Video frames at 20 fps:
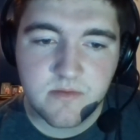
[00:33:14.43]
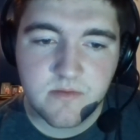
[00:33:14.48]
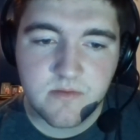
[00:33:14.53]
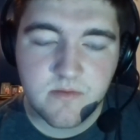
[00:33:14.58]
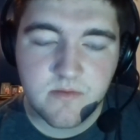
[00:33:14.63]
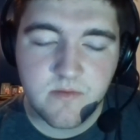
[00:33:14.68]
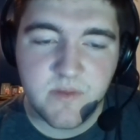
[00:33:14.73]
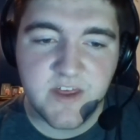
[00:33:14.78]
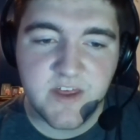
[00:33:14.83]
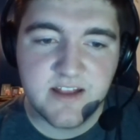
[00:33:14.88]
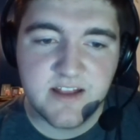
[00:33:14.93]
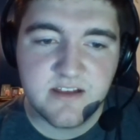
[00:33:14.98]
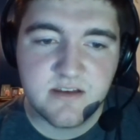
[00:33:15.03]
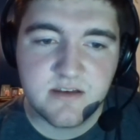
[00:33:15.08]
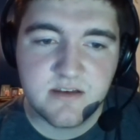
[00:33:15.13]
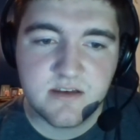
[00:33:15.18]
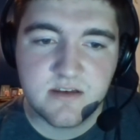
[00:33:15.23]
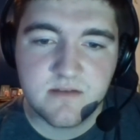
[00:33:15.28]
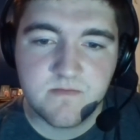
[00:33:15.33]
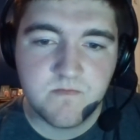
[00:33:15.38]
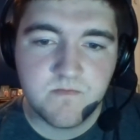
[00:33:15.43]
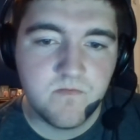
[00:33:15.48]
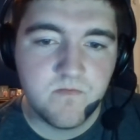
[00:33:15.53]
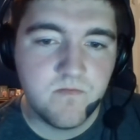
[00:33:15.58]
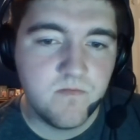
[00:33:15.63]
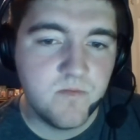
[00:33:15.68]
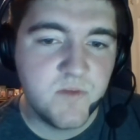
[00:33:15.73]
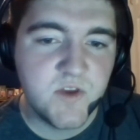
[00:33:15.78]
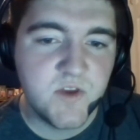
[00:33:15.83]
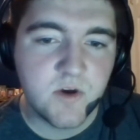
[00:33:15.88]
that's
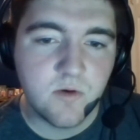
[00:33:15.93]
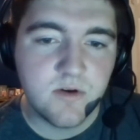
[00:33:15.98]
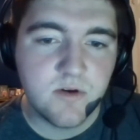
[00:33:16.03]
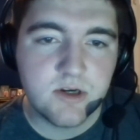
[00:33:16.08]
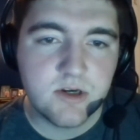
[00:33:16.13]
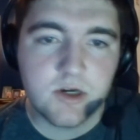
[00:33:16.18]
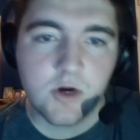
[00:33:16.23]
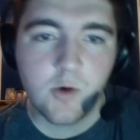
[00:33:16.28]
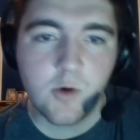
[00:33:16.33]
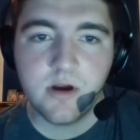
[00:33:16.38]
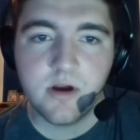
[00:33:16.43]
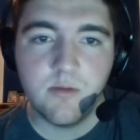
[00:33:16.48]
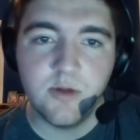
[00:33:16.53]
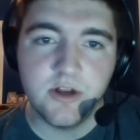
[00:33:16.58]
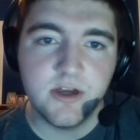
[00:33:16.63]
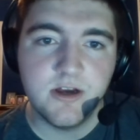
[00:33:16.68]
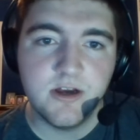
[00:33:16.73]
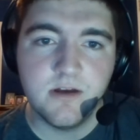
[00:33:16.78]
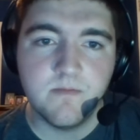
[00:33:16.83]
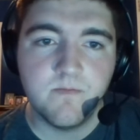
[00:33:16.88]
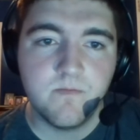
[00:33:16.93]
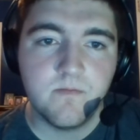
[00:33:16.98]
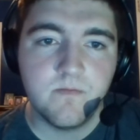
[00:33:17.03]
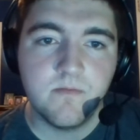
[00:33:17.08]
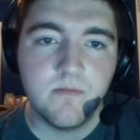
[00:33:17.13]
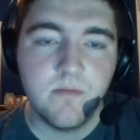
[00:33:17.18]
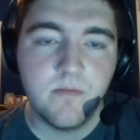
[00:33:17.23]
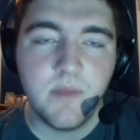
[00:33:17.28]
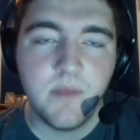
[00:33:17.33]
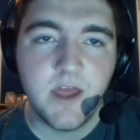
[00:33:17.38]
going nowhere but up.
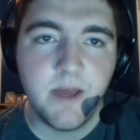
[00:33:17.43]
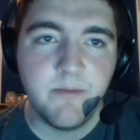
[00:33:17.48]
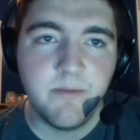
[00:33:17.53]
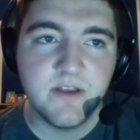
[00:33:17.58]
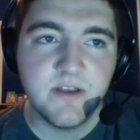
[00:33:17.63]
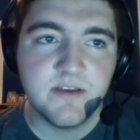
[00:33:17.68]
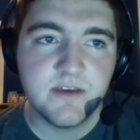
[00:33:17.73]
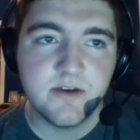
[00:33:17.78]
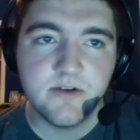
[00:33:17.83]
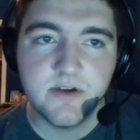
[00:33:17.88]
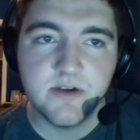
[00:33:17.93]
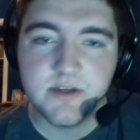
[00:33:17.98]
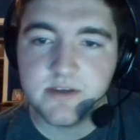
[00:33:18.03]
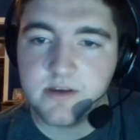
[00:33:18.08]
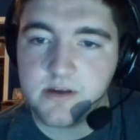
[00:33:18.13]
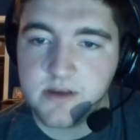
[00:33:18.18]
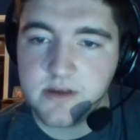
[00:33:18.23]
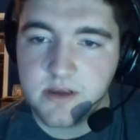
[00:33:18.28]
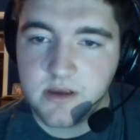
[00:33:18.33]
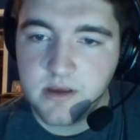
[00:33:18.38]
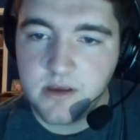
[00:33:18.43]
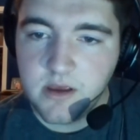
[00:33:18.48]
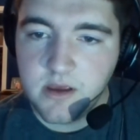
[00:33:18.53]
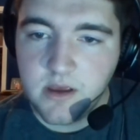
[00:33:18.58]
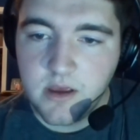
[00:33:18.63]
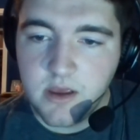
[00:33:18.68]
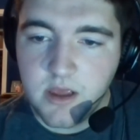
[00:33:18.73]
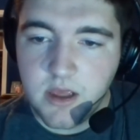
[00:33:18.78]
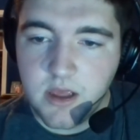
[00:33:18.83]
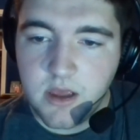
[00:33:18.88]
I mean, seriously.
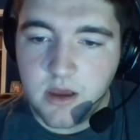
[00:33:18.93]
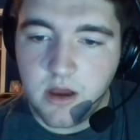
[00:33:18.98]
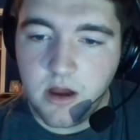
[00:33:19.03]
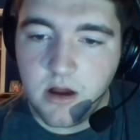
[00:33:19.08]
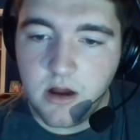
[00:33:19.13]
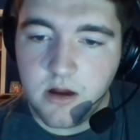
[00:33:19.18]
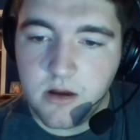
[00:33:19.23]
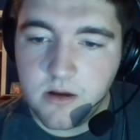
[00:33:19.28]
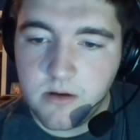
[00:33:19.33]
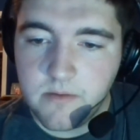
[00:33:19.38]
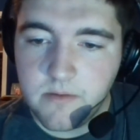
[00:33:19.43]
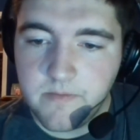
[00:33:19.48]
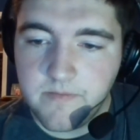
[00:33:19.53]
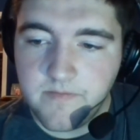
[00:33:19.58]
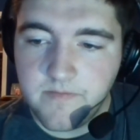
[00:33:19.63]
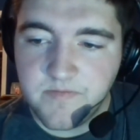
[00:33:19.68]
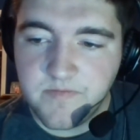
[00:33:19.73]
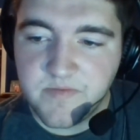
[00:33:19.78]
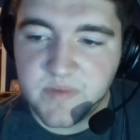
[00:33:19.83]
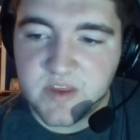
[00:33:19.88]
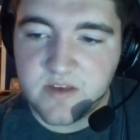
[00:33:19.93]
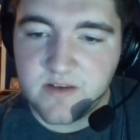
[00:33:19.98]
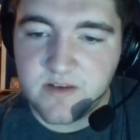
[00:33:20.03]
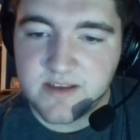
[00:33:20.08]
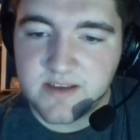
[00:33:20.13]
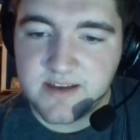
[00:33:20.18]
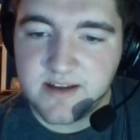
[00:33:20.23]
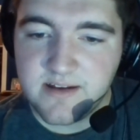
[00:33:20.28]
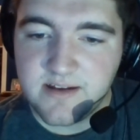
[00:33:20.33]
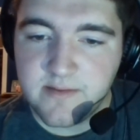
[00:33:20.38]
So that's
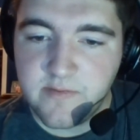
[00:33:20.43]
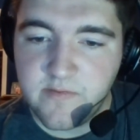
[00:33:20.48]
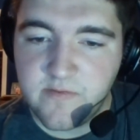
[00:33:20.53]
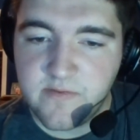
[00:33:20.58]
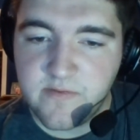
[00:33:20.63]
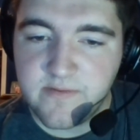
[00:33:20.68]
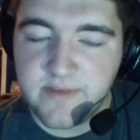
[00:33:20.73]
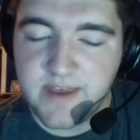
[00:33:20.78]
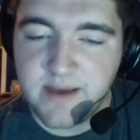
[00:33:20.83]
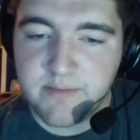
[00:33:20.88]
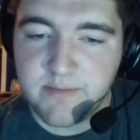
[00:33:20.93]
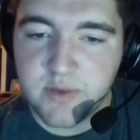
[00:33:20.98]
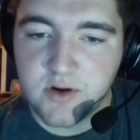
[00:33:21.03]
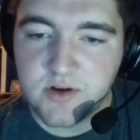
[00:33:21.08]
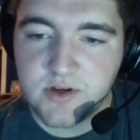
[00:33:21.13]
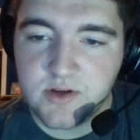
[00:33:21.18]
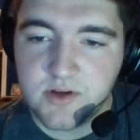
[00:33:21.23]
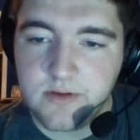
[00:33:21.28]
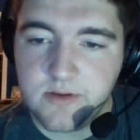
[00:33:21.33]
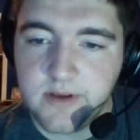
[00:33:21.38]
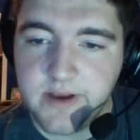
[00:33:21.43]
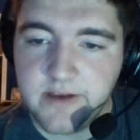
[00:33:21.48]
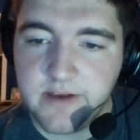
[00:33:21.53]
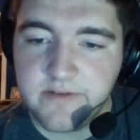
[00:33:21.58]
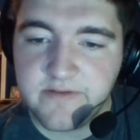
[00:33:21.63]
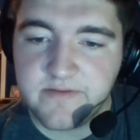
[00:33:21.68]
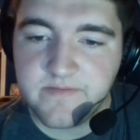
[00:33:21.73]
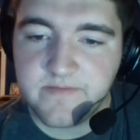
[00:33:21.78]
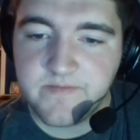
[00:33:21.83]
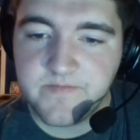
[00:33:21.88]
kind of that personal
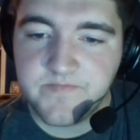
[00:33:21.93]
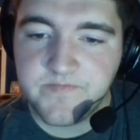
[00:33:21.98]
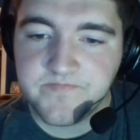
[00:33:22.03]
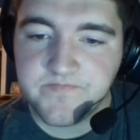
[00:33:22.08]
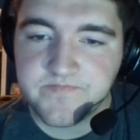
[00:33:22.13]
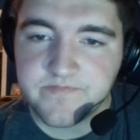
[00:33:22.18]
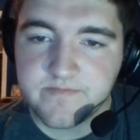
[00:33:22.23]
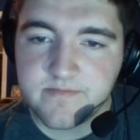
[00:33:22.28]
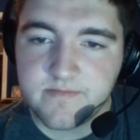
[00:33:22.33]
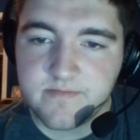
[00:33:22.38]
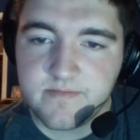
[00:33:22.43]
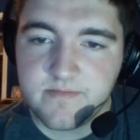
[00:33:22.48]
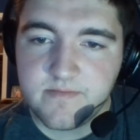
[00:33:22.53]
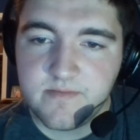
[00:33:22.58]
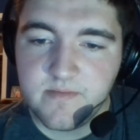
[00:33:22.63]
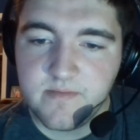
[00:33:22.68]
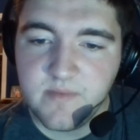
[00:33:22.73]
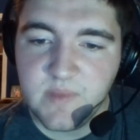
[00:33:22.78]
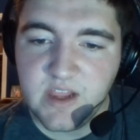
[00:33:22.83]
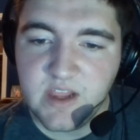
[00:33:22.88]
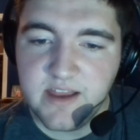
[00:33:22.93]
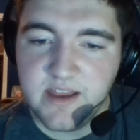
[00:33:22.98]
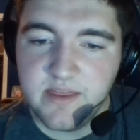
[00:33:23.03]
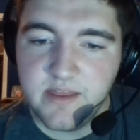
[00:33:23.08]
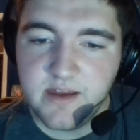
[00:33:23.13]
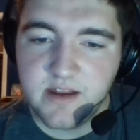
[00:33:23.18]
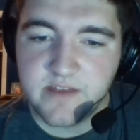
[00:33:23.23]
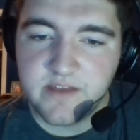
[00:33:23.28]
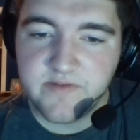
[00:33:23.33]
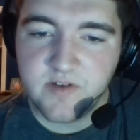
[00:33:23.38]
life. And
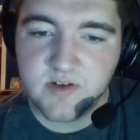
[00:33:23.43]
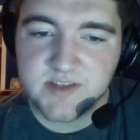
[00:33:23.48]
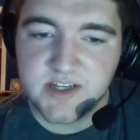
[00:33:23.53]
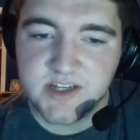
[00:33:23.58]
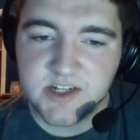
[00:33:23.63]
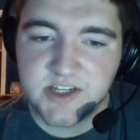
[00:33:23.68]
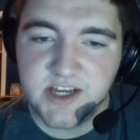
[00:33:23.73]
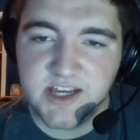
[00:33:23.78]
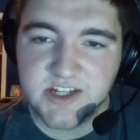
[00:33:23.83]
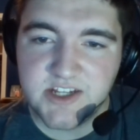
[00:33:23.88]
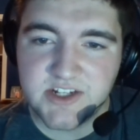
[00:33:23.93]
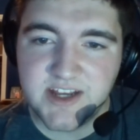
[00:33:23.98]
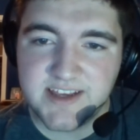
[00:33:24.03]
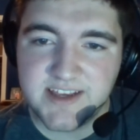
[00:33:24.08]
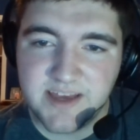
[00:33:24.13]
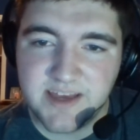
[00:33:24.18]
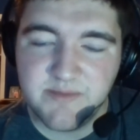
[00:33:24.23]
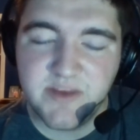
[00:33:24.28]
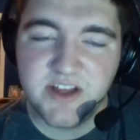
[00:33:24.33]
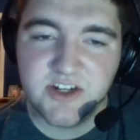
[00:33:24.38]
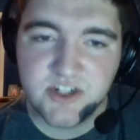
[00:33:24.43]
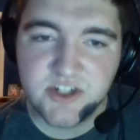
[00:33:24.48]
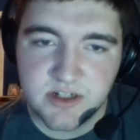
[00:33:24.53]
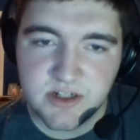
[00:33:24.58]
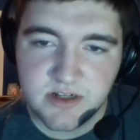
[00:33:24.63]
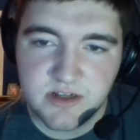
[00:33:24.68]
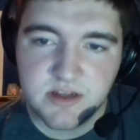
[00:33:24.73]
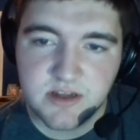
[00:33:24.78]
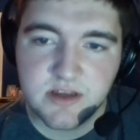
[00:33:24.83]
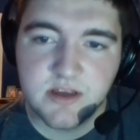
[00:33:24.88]
then as far as education, as I
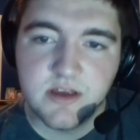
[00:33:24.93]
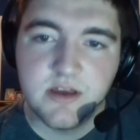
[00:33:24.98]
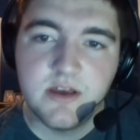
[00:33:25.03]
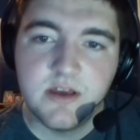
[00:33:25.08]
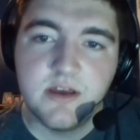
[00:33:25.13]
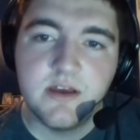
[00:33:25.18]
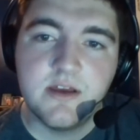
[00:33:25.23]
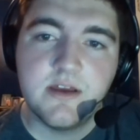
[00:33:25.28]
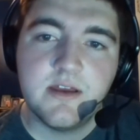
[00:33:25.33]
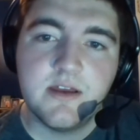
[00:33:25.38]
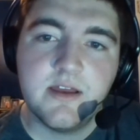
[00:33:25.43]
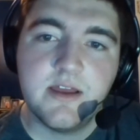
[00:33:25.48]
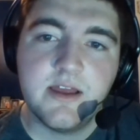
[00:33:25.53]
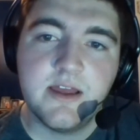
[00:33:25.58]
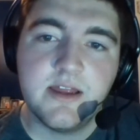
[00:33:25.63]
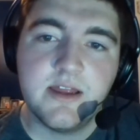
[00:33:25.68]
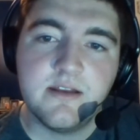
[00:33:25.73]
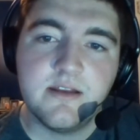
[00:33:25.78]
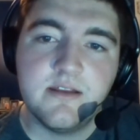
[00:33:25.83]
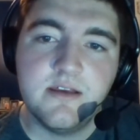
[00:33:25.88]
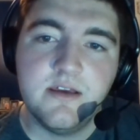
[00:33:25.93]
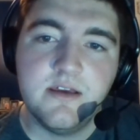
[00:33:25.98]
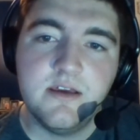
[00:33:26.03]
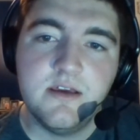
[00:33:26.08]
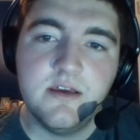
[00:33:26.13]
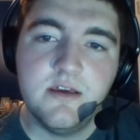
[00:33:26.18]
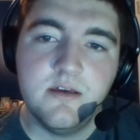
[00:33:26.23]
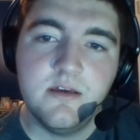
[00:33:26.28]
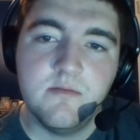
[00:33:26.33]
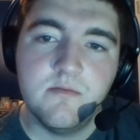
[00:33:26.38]
mentioned at
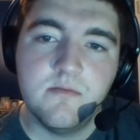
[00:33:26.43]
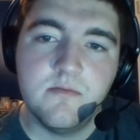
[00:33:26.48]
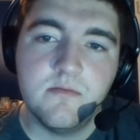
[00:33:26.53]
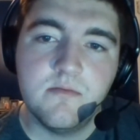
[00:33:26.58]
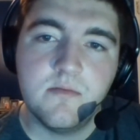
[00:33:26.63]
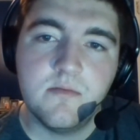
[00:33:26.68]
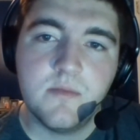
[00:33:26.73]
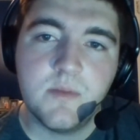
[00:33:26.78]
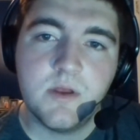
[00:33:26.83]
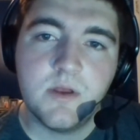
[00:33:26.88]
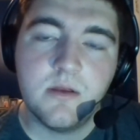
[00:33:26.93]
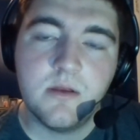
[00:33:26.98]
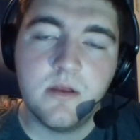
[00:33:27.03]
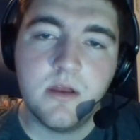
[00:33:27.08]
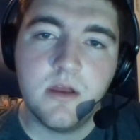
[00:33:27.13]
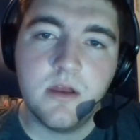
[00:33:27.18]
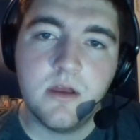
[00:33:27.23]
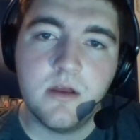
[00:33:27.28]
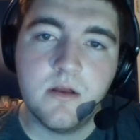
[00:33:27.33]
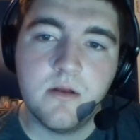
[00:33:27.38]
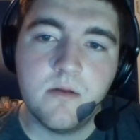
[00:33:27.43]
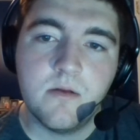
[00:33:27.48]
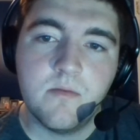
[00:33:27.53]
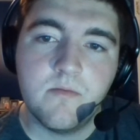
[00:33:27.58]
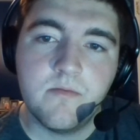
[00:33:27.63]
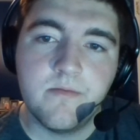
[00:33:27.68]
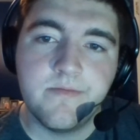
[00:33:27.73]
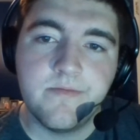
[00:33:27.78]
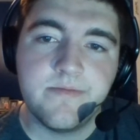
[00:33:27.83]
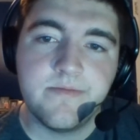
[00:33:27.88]
the
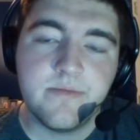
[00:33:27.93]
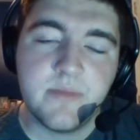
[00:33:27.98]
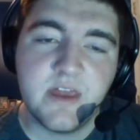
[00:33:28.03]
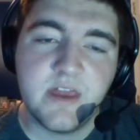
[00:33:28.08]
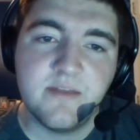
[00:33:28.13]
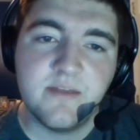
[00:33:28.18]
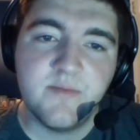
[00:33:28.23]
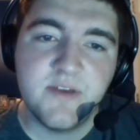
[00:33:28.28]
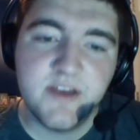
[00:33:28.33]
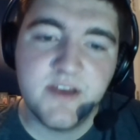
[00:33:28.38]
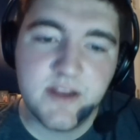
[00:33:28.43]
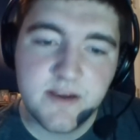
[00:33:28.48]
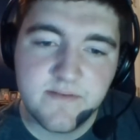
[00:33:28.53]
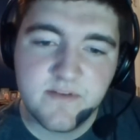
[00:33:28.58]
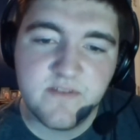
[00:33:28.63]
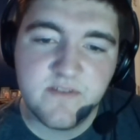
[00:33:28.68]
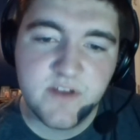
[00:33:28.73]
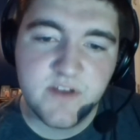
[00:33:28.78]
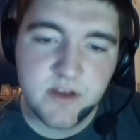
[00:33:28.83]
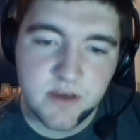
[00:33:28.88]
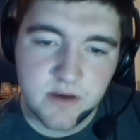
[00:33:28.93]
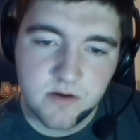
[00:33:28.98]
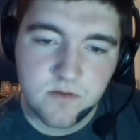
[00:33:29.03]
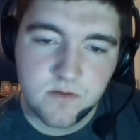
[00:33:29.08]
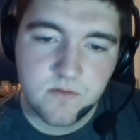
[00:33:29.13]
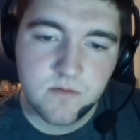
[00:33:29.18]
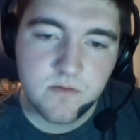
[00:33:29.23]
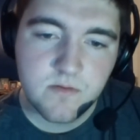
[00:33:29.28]
beginning of the video,